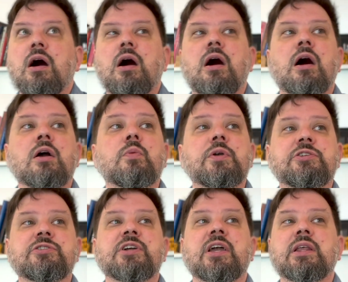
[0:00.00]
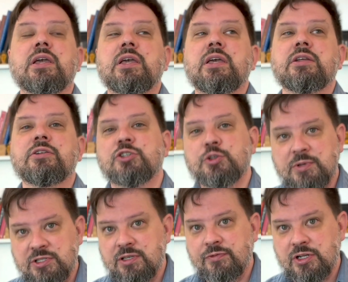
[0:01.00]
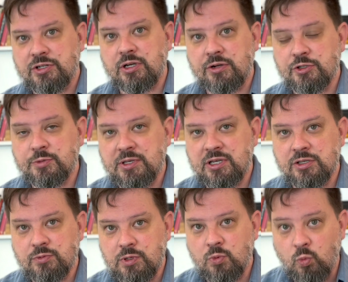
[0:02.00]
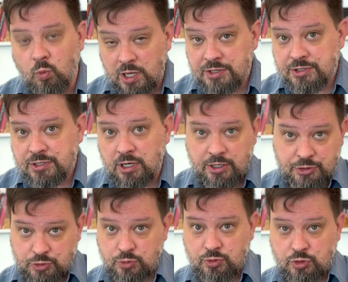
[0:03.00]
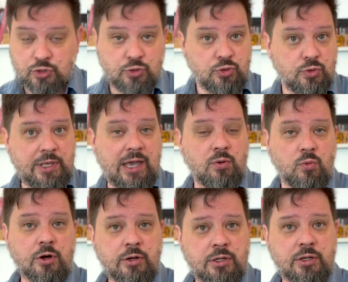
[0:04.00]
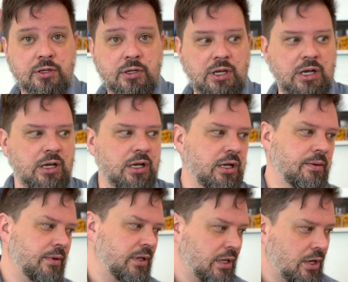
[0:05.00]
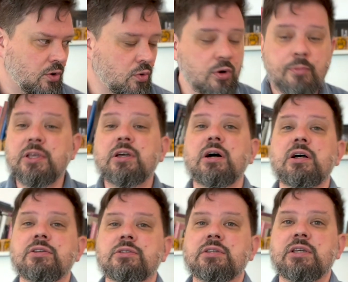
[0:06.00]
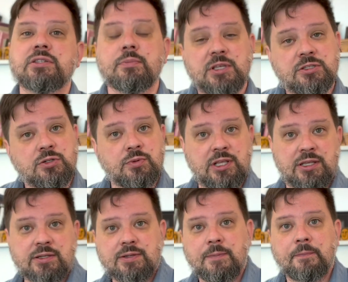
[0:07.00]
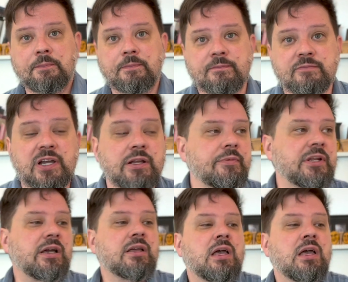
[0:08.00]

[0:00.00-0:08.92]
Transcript: Are we training in specific genres because we want our students to do that work, or because it's a means to an end, right? I mean,